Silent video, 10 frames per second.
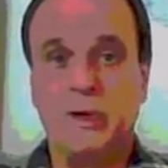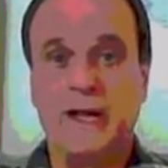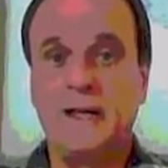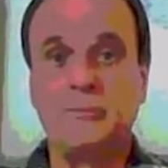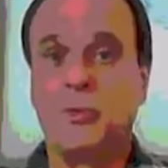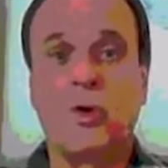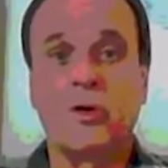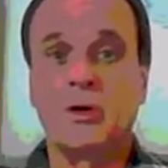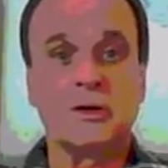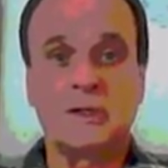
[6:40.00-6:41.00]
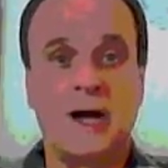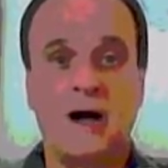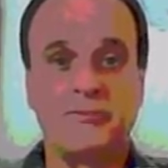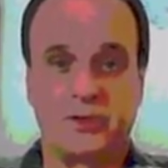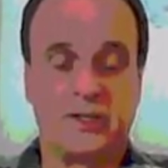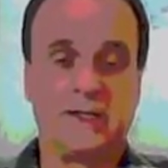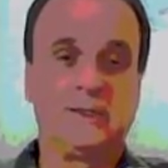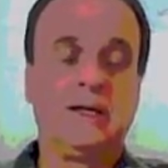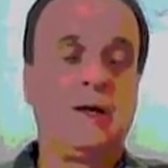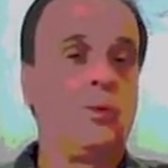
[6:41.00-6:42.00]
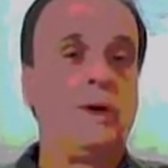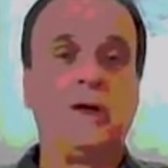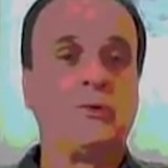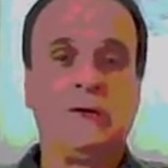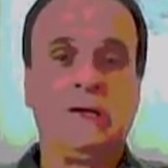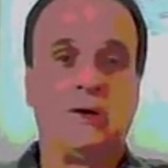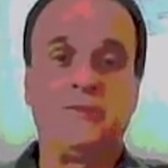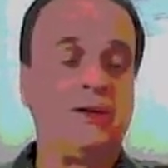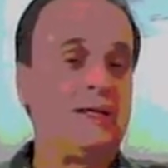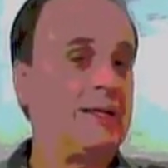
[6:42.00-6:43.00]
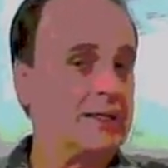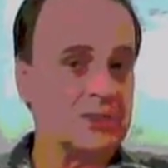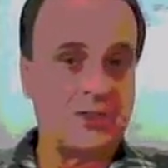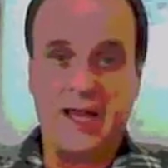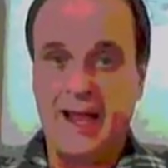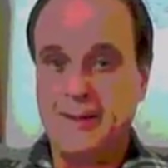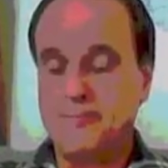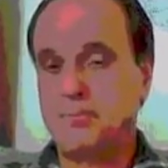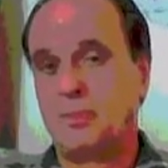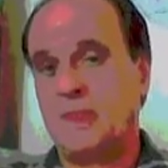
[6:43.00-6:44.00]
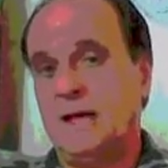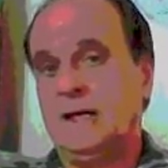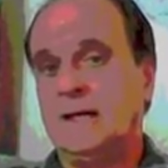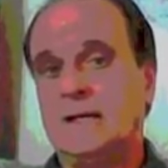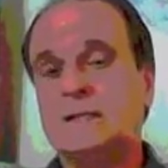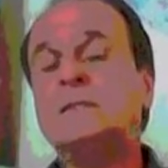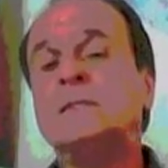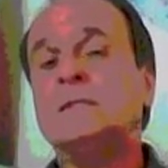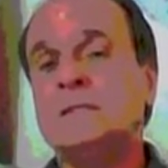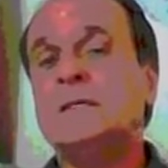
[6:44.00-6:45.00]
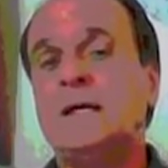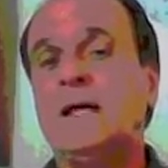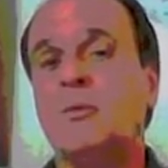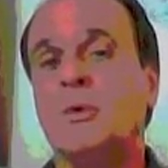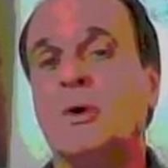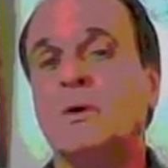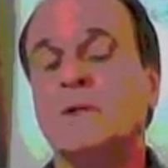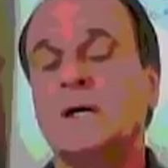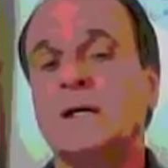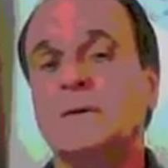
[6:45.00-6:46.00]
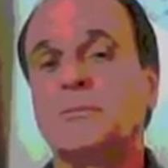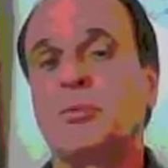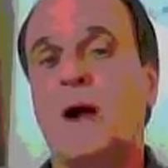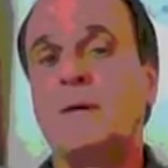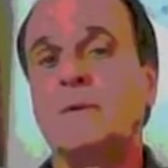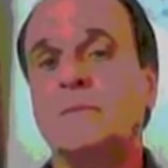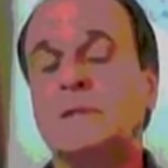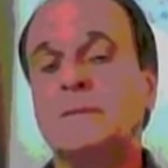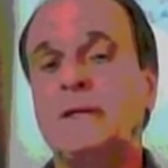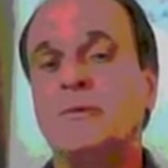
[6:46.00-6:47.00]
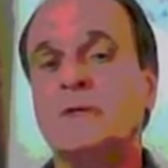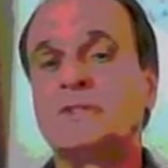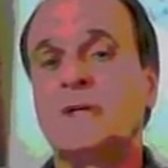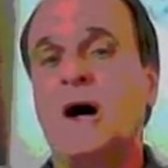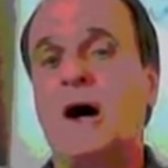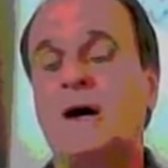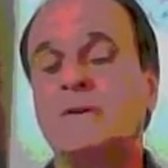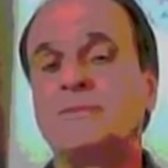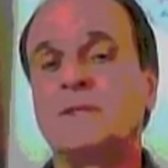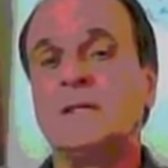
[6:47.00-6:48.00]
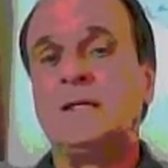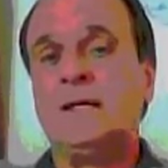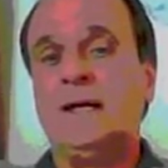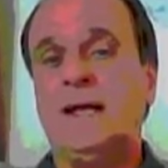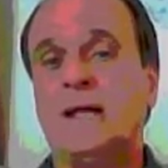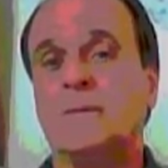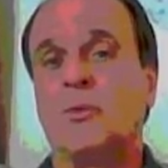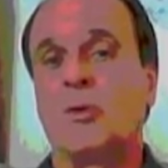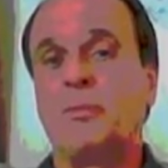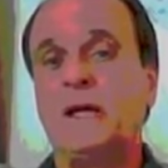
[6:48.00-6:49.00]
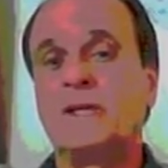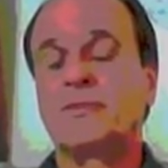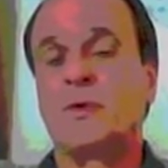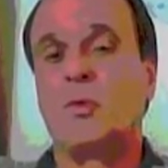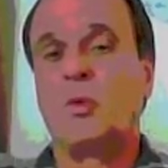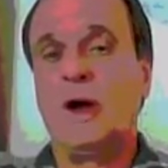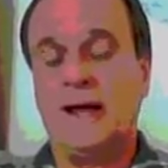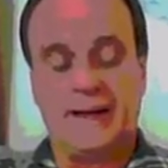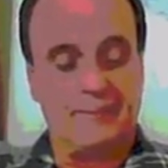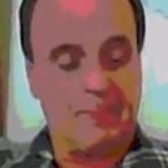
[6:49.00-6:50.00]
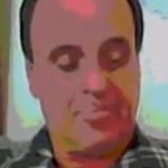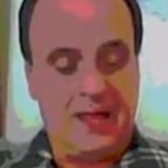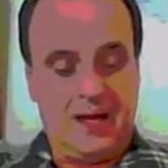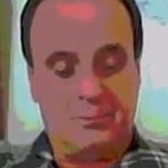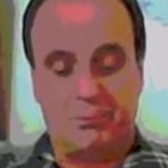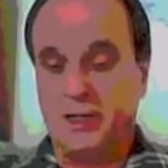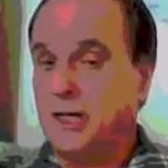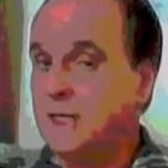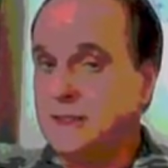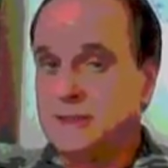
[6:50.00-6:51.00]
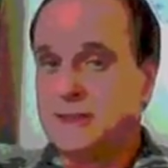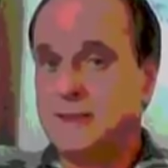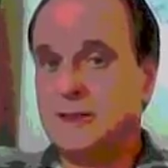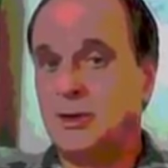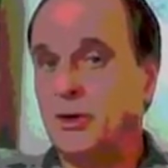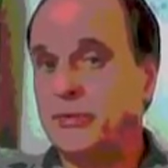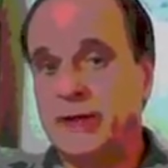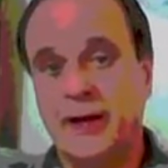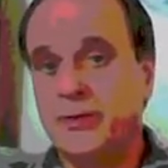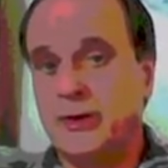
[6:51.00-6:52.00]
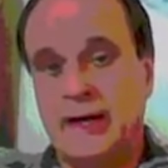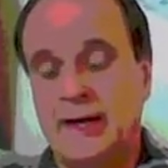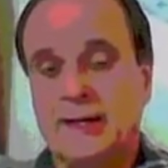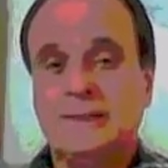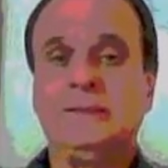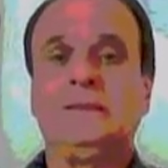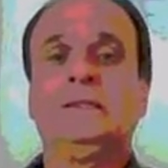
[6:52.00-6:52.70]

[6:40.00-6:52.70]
any more conflict. We don't know. If he does that, then it will probably be resolved in a more peaceful way. But on the other hand,